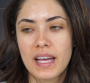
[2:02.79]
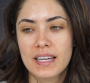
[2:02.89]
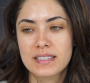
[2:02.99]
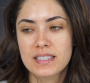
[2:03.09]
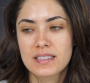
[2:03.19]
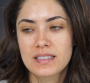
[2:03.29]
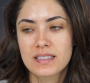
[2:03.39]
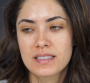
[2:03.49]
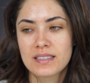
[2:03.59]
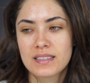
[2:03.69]
can't
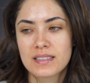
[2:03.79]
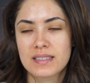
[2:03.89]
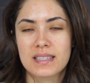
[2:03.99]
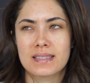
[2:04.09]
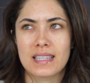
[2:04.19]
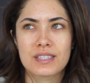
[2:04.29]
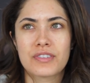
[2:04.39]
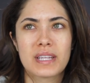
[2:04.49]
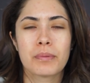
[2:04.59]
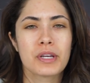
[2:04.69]

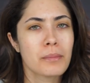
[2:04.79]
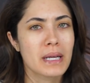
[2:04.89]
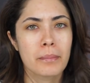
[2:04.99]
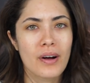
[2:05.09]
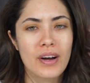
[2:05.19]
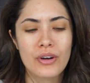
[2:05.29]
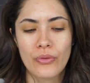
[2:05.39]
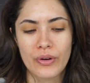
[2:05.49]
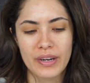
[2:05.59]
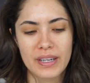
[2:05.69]
successfully put your makeup on
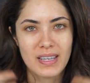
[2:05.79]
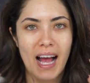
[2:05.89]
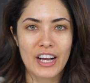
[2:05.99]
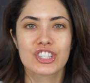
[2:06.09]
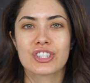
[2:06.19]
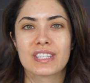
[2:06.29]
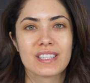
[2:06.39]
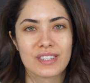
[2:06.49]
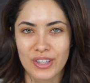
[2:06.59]
or actually